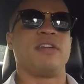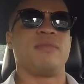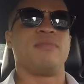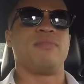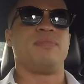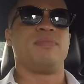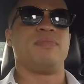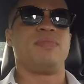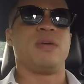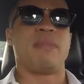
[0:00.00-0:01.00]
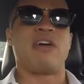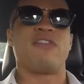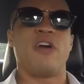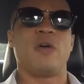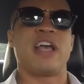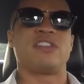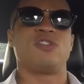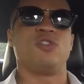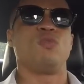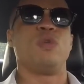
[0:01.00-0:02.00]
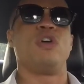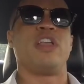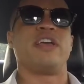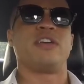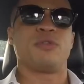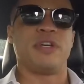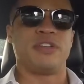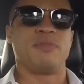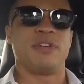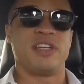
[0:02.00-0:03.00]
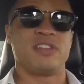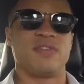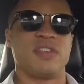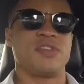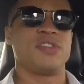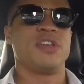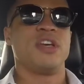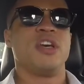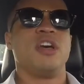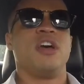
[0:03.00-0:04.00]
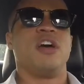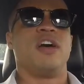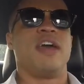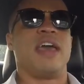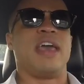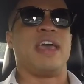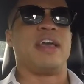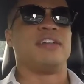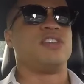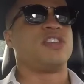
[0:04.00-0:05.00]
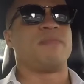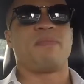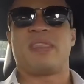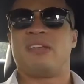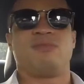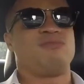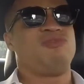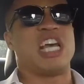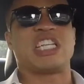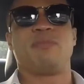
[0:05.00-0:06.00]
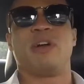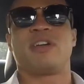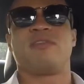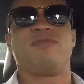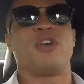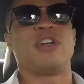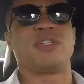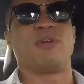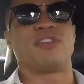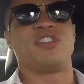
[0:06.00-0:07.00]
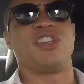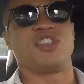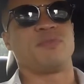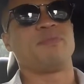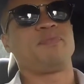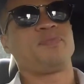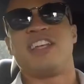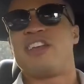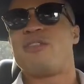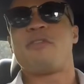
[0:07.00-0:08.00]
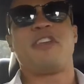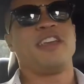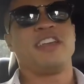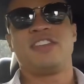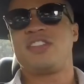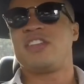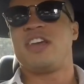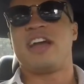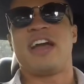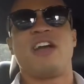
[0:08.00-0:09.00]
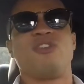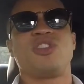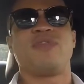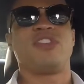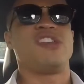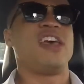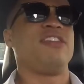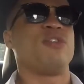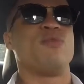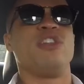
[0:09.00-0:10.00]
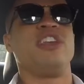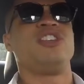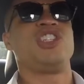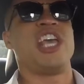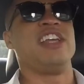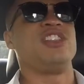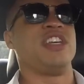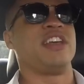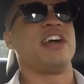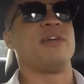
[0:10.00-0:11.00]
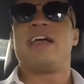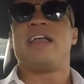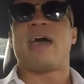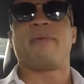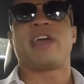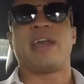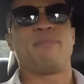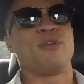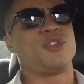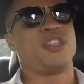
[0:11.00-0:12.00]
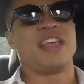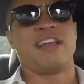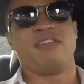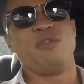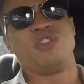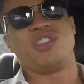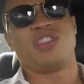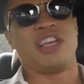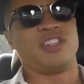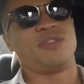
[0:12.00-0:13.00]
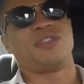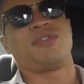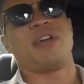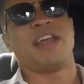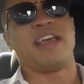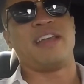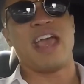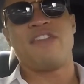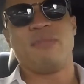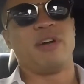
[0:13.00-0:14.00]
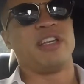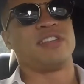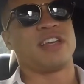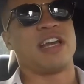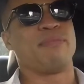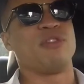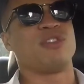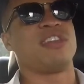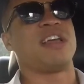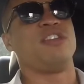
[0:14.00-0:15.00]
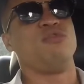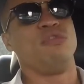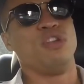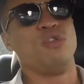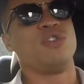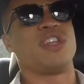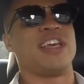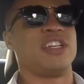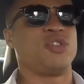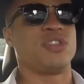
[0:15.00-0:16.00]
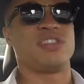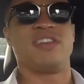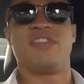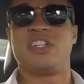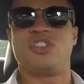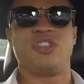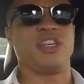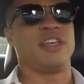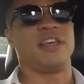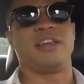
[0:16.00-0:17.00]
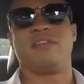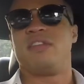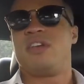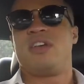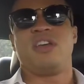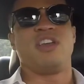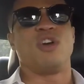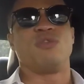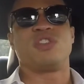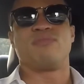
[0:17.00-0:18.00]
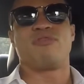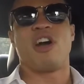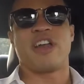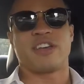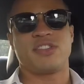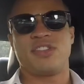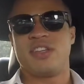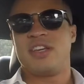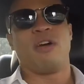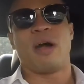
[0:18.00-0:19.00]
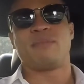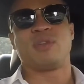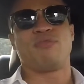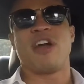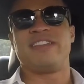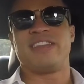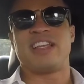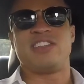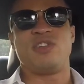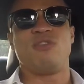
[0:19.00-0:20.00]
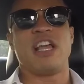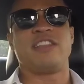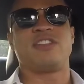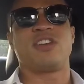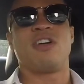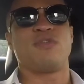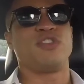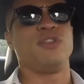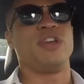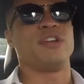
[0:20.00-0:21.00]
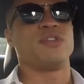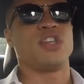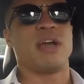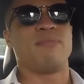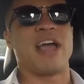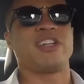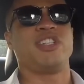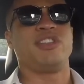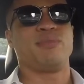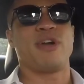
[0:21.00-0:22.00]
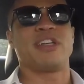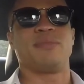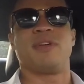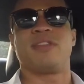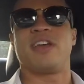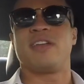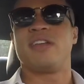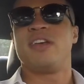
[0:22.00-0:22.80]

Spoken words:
the amount of Hellcats sold will increase because of this. And textbook, very smart decision. Another thing is, I also have to say, they're really changing it up. I'm the kind of person that loses interest, right? And everybody's the kind of person that you lose interest eventually in, you know, some products. I'm surprised that I still like this car after 2 years. I'm actually surprised about that.